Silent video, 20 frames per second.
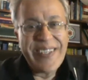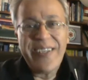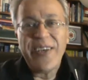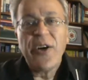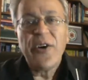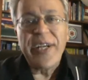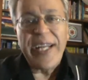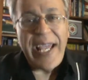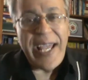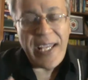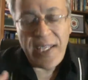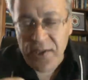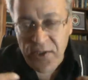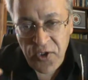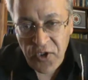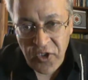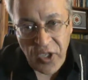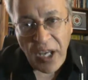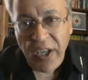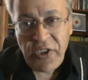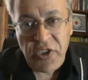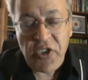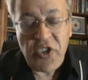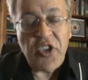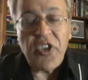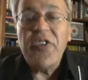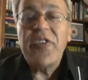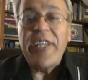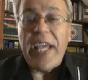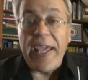or
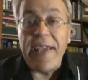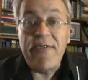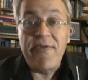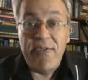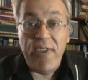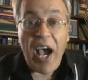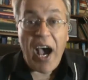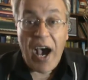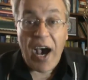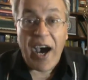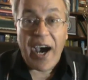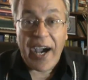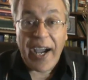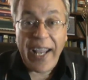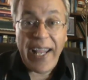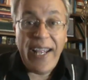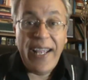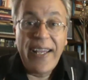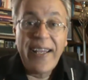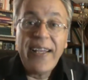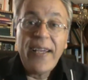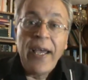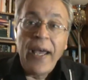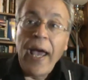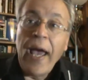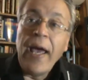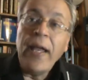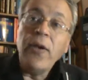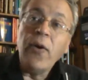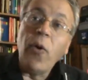exhaustion, they die,
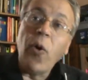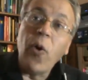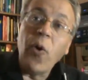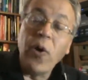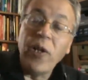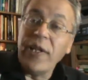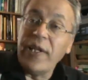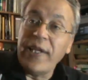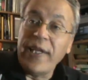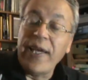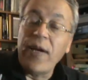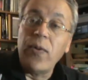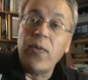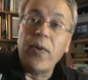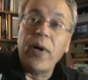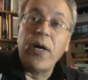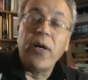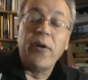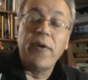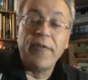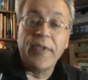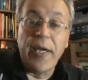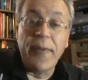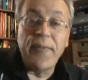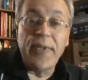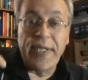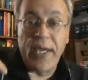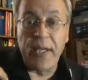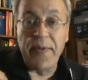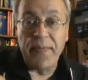and only one of
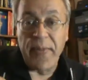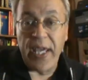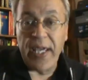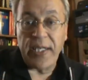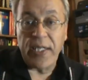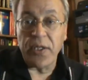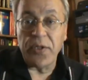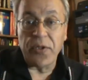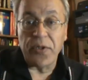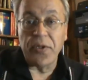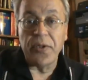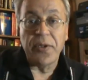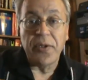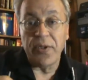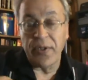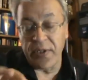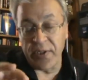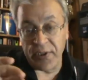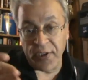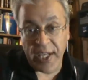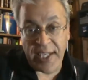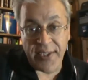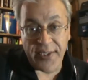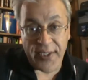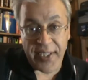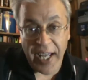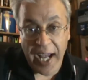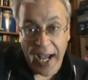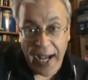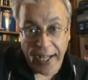them can make it to you, the
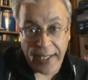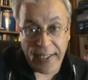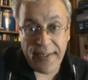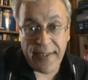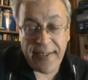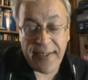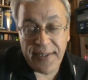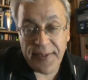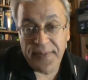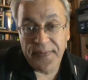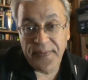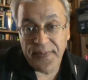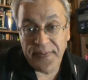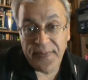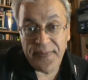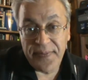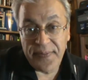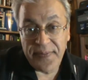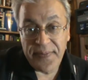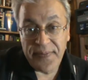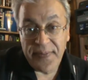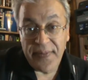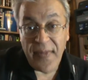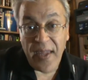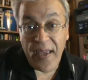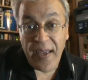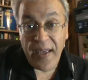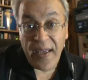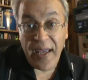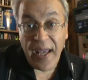rest dies.
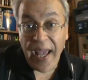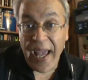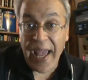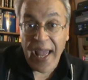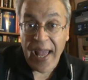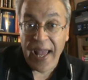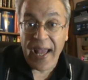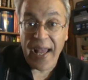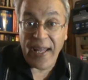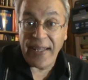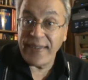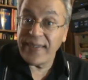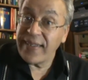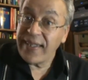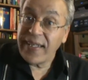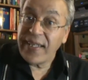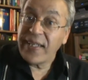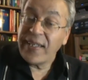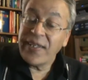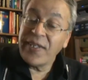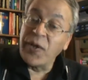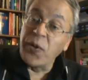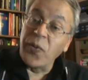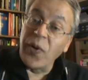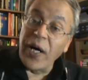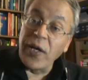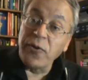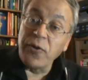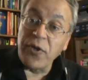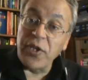And the
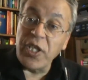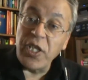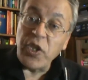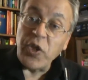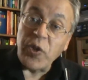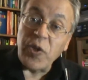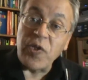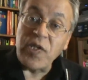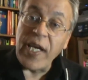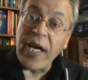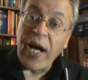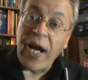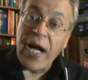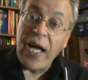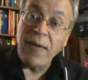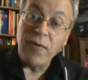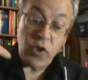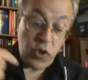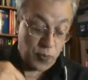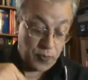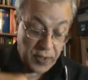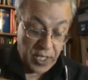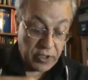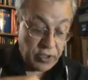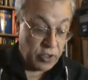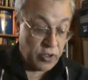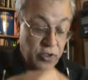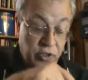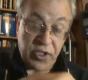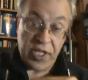one who reaches you say, I am
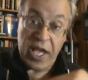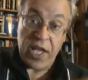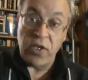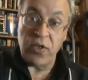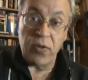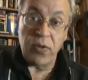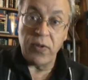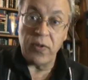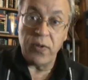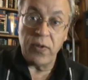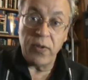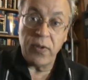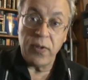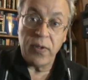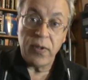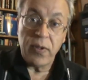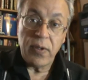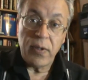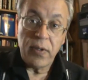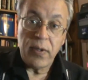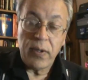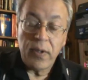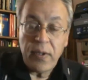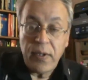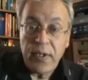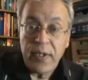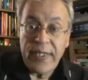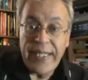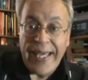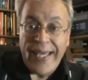superior than you.
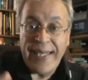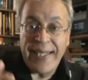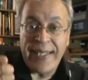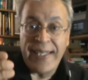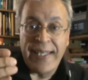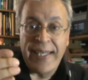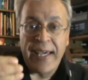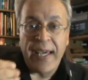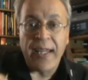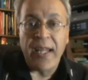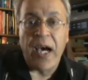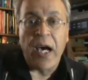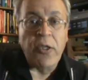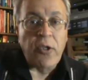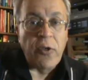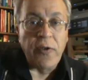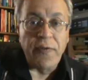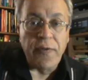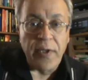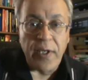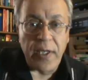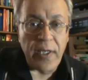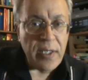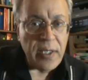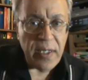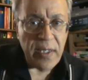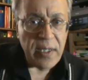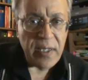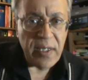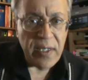Then get out of
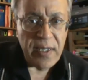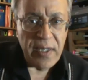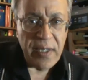here.